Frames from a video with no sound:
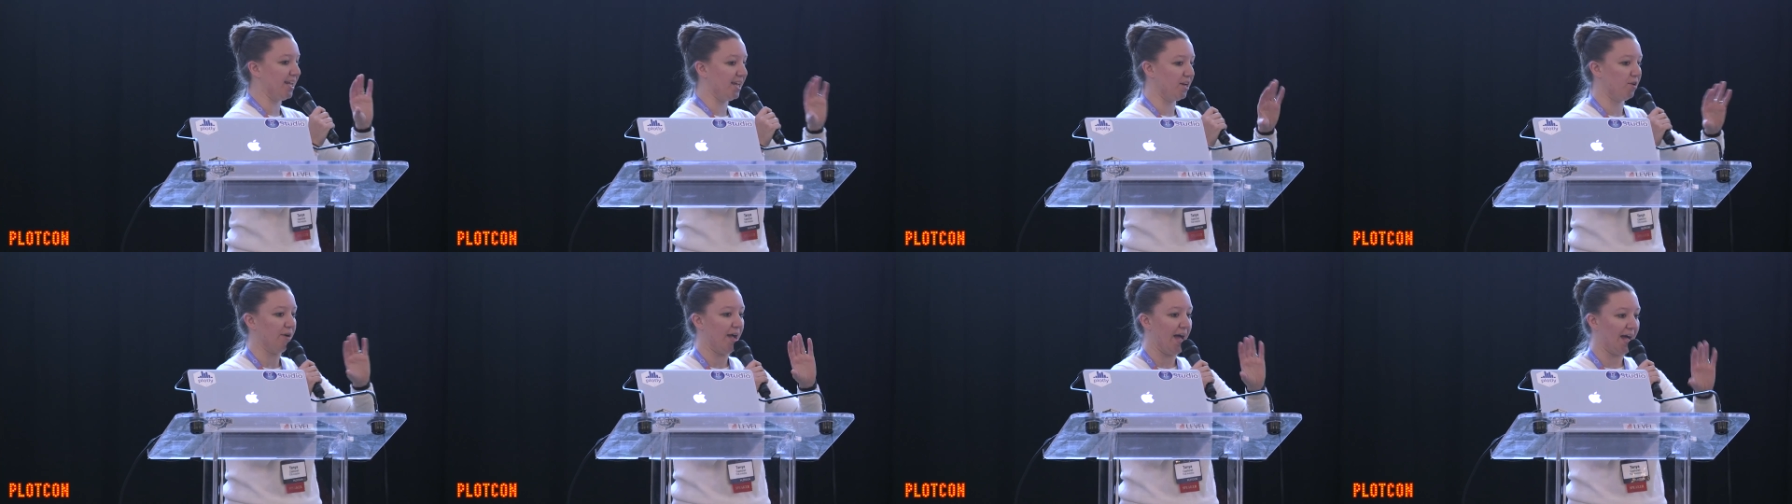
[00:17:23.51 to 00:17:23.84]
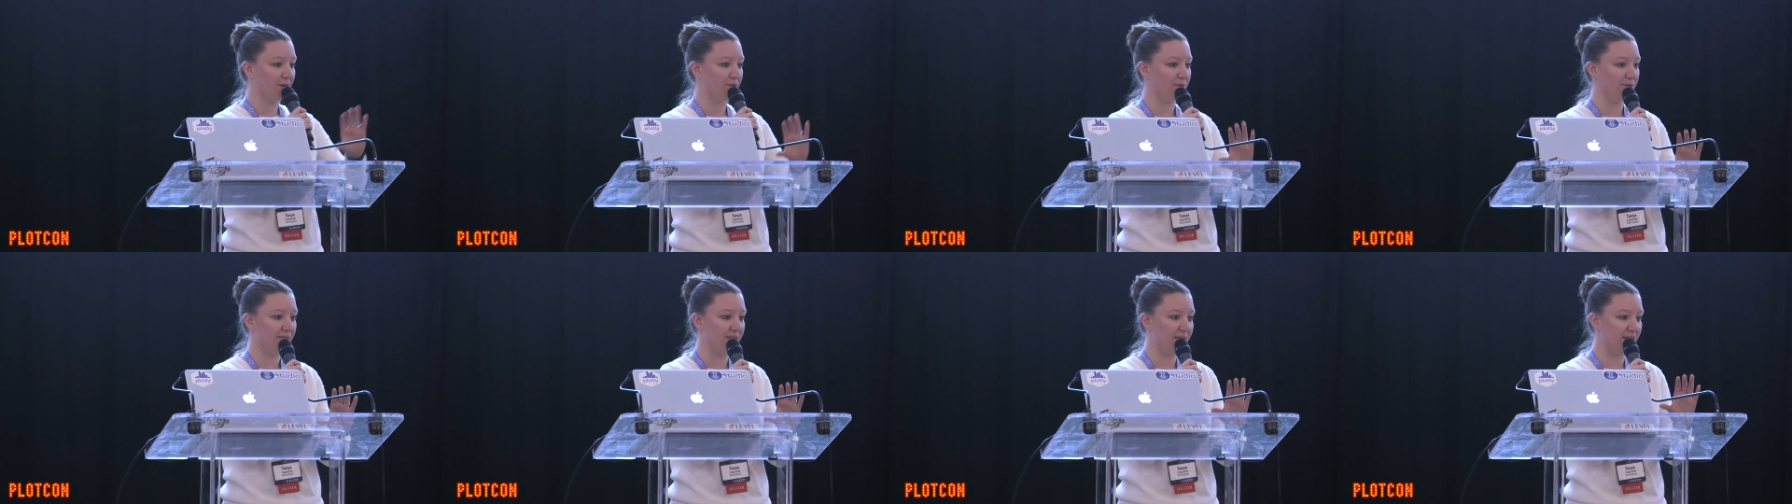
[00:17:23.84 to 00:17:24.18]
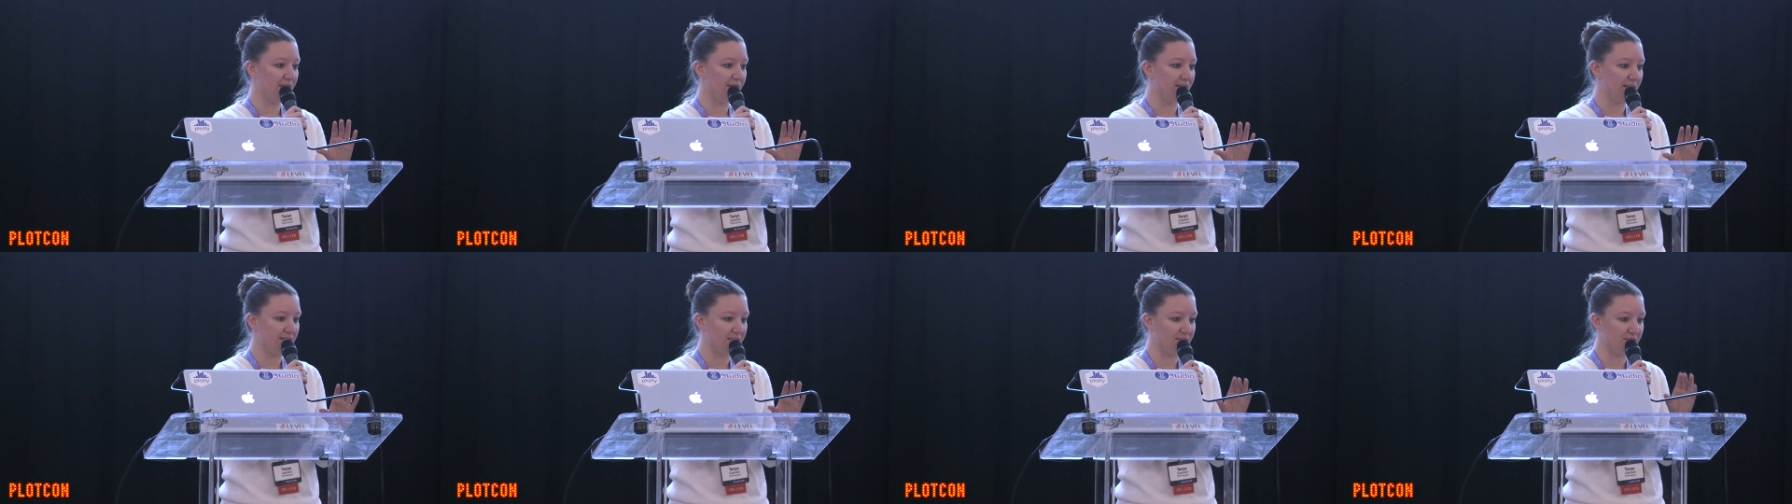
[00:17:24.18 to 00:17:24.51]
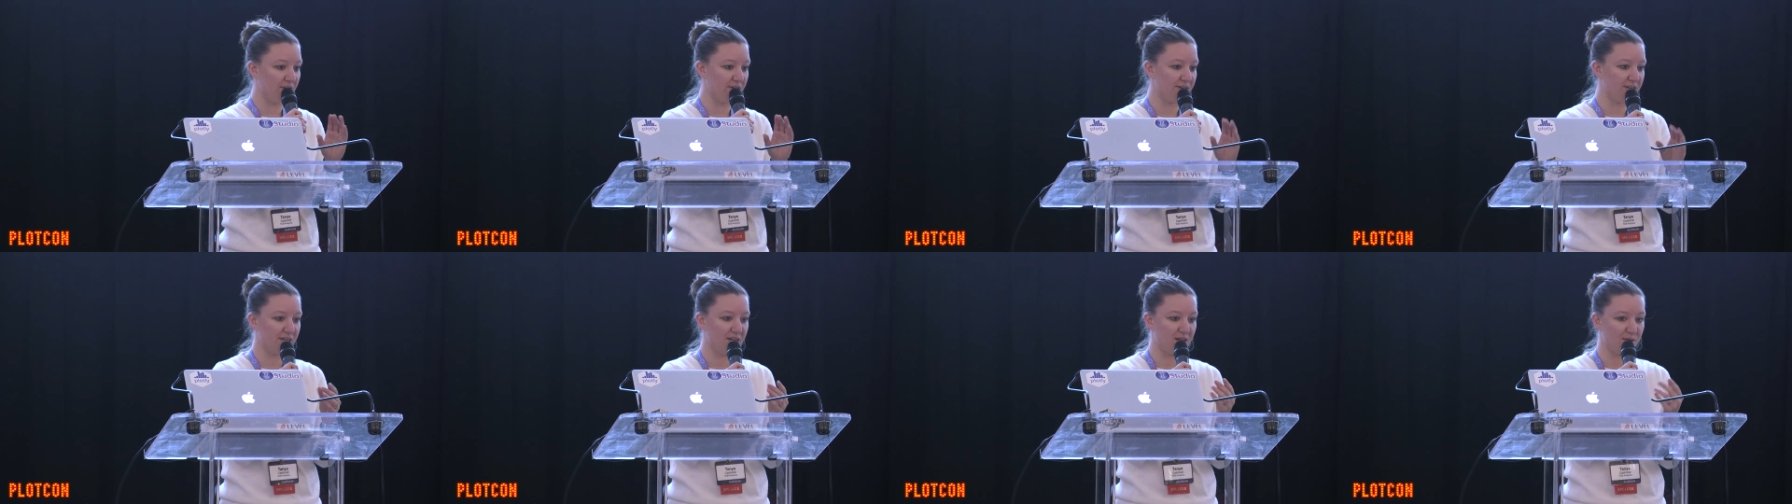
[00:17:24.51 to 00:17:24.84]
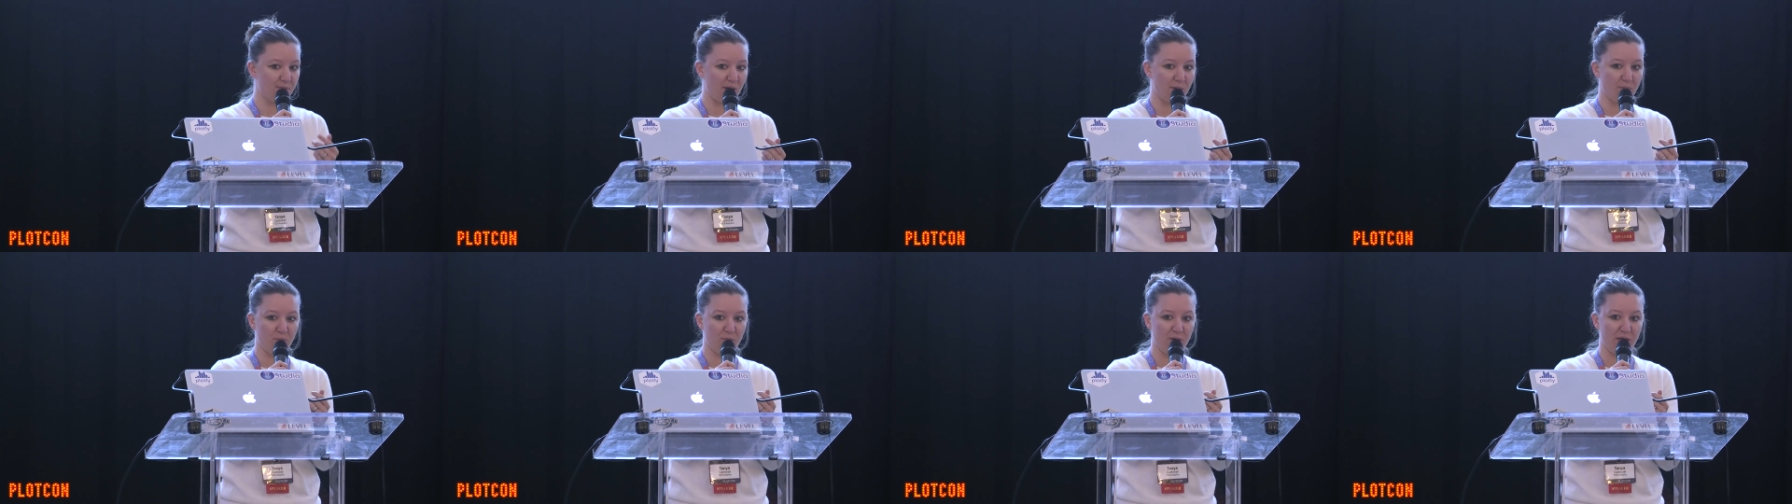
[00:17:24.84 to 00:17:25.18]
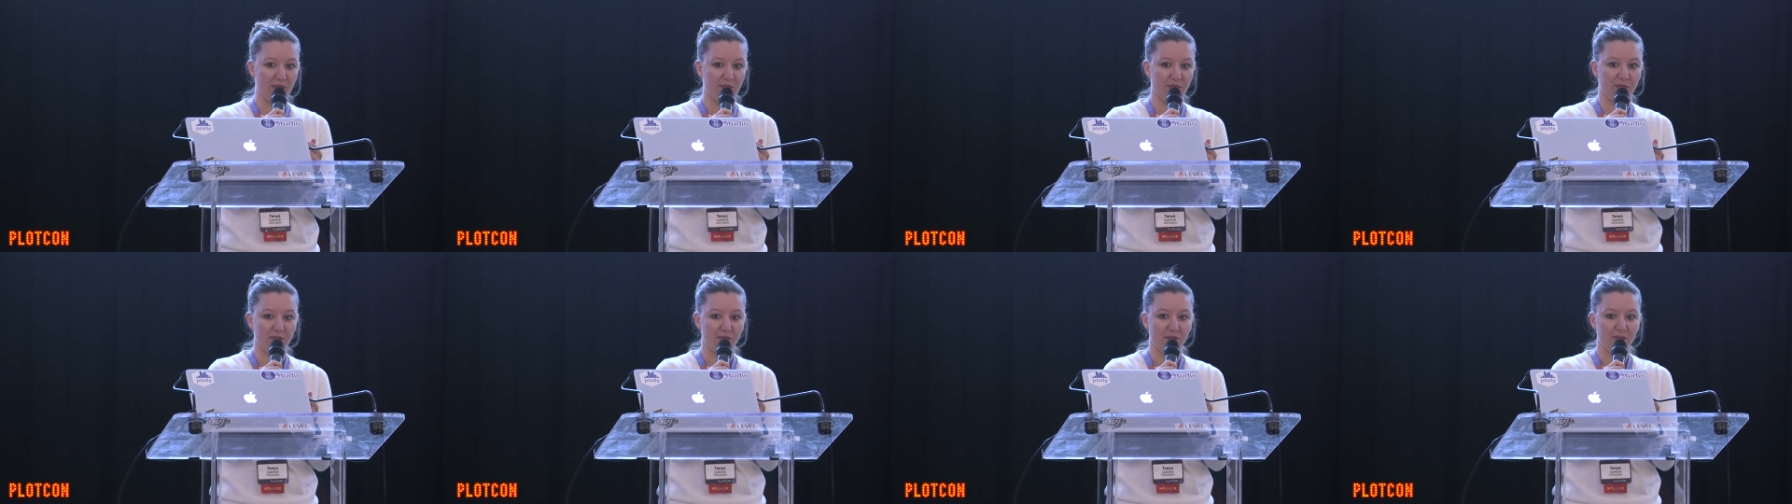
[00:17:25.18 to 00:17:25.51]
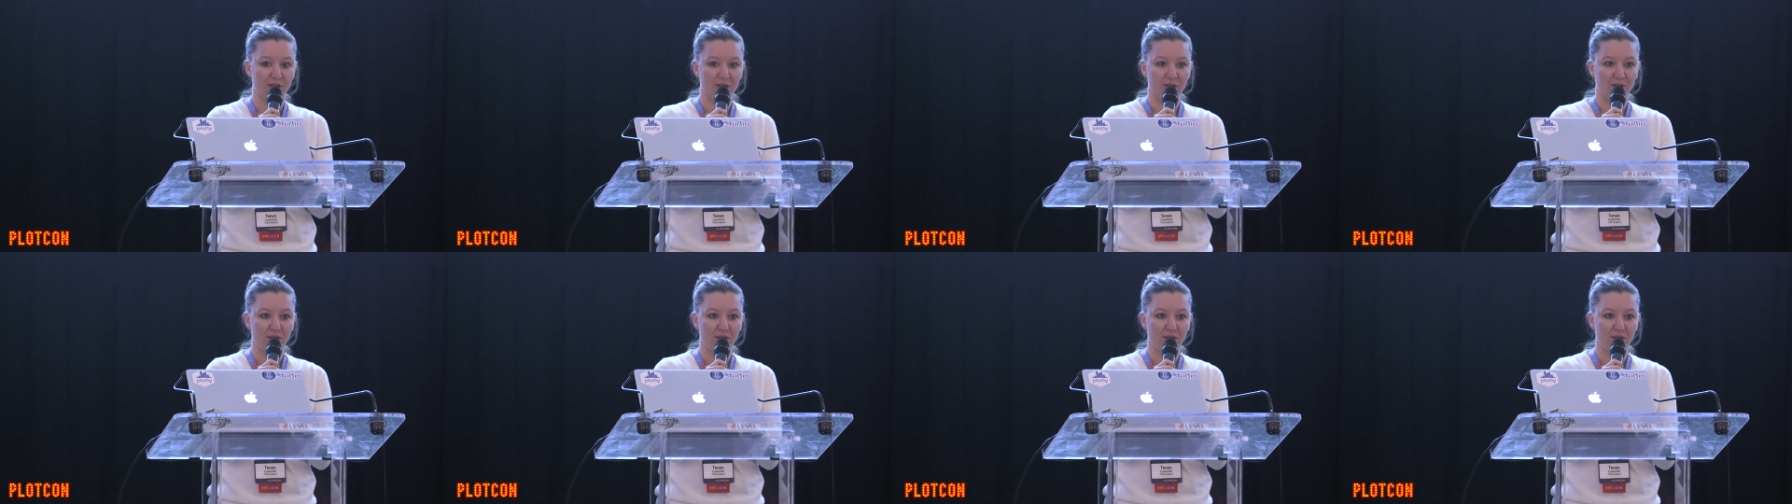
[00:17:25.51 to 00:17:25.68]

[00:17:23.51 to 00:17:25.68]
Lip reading: interact with it, they start to come up with